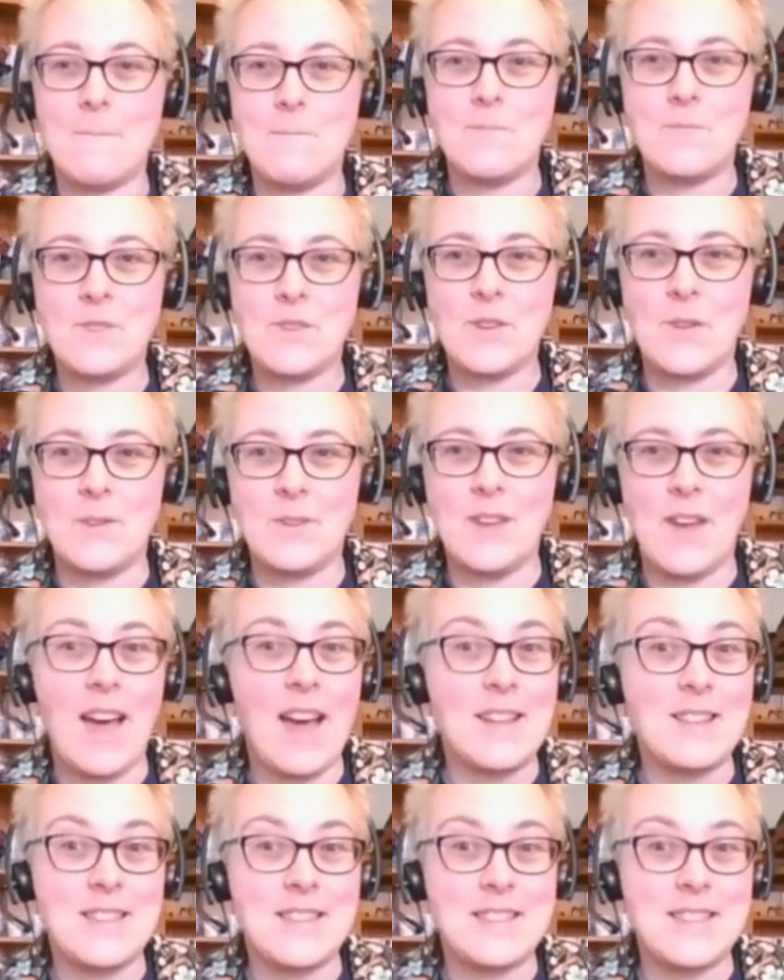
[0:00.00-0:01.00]
So
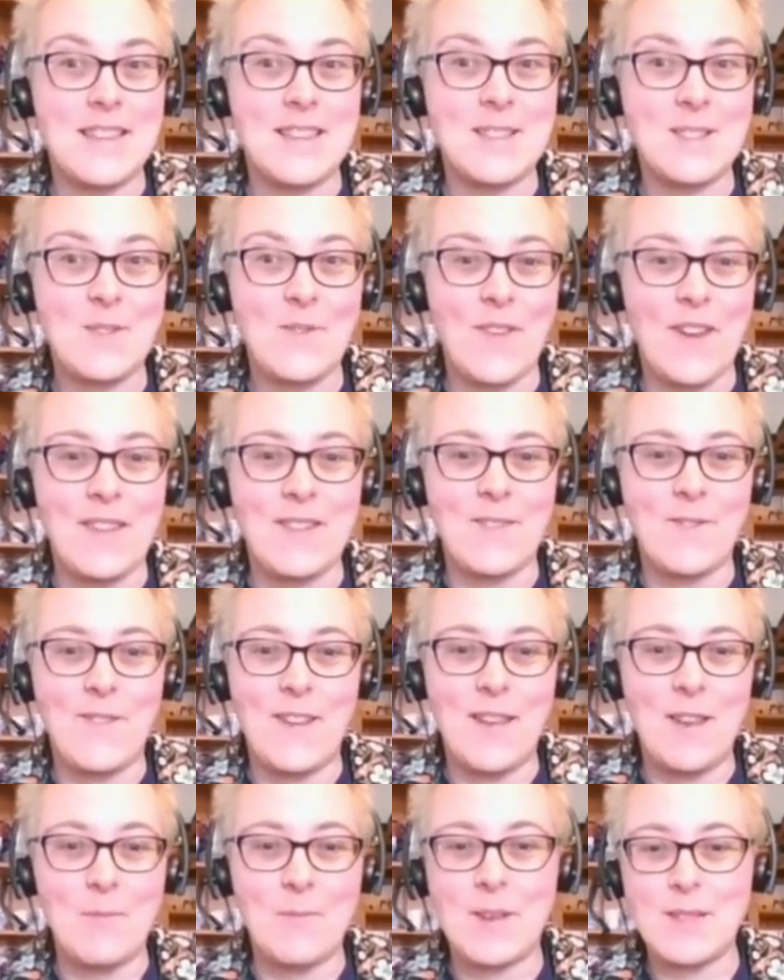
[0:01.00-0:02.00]
hard to satisfy the
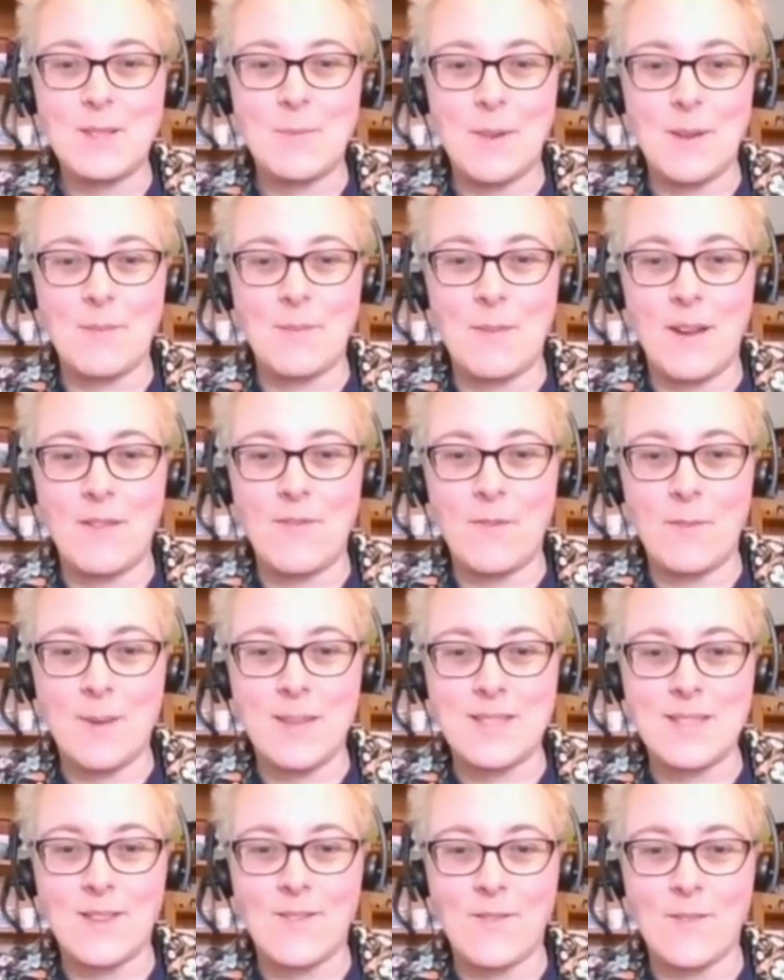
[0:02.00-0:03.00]
fan base, but I for
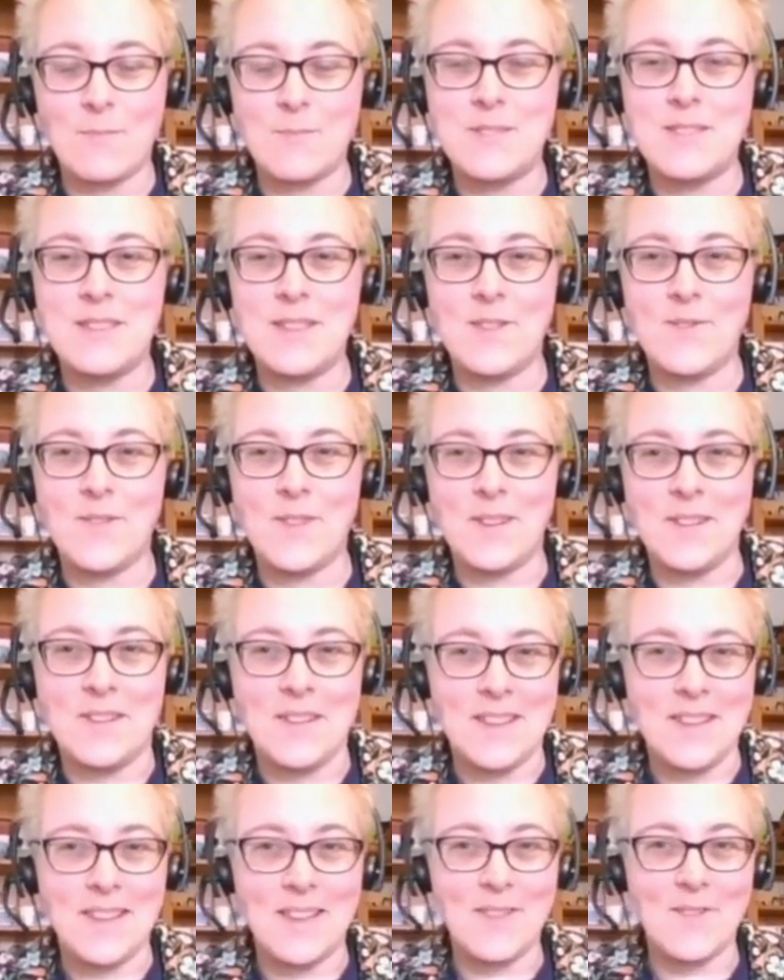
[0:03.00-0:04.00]
myself am
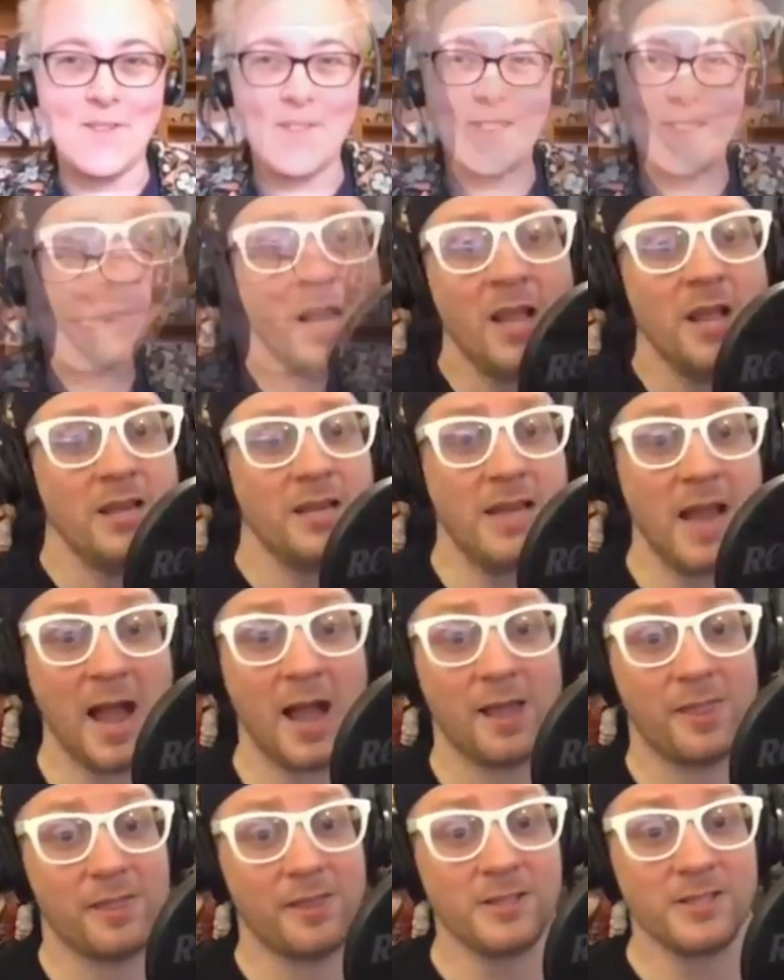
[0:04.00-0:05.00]
definitely here for this.
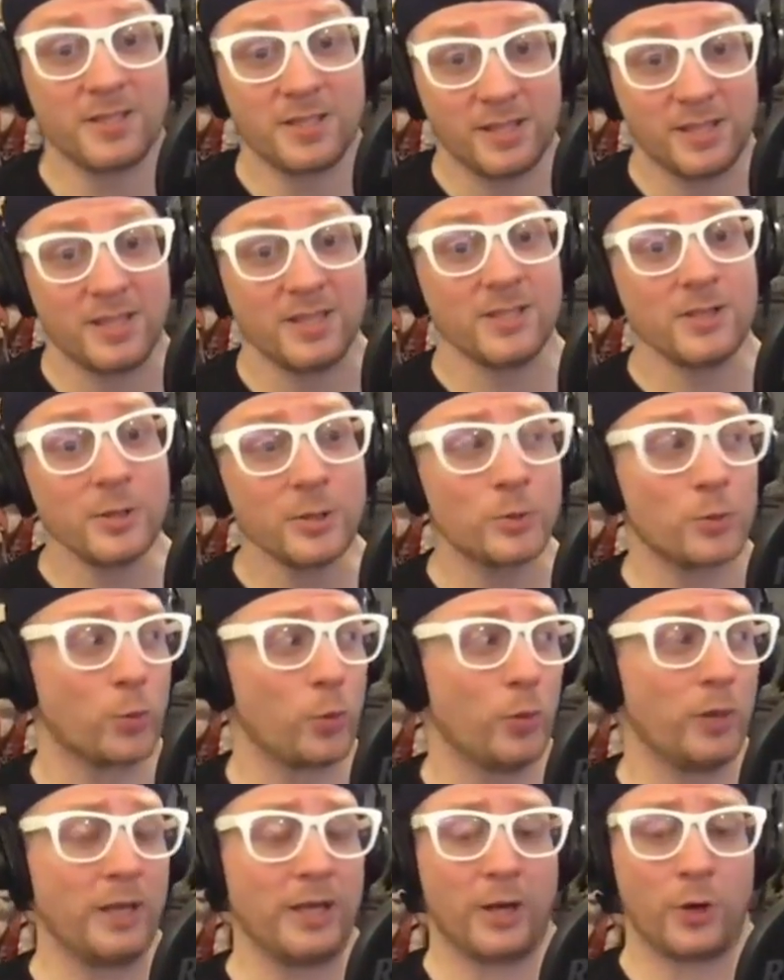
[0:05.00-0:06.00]
Yeah, this looks
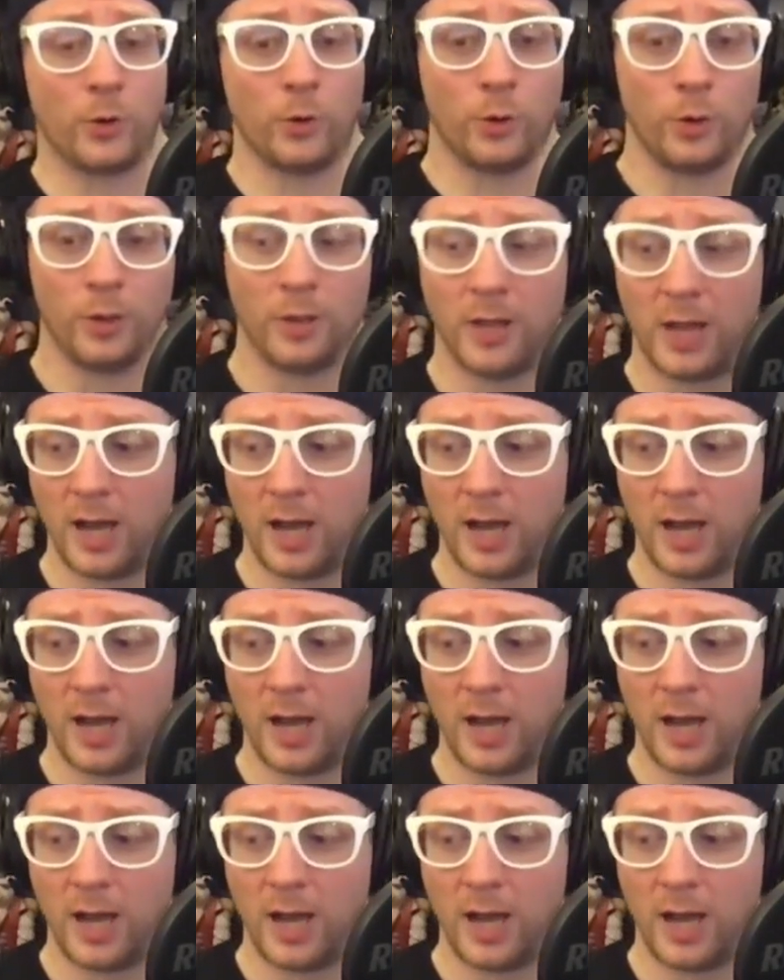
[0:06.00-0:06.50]
really cool.